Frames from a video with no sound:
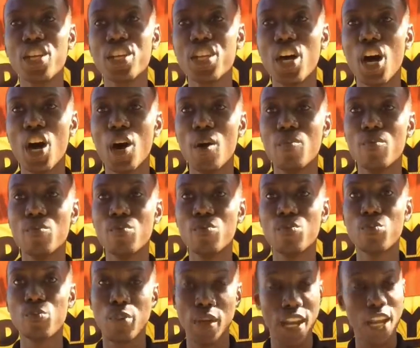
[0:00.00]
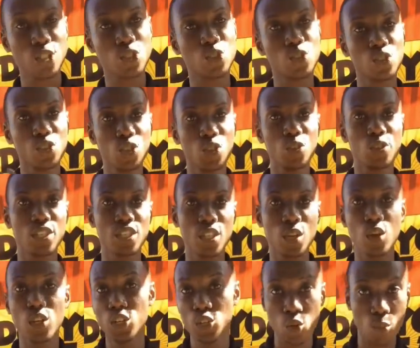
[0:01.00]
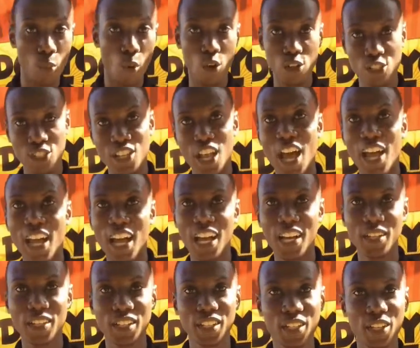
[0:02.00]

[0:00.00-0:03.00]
read Peda Studios' Newborn Saga.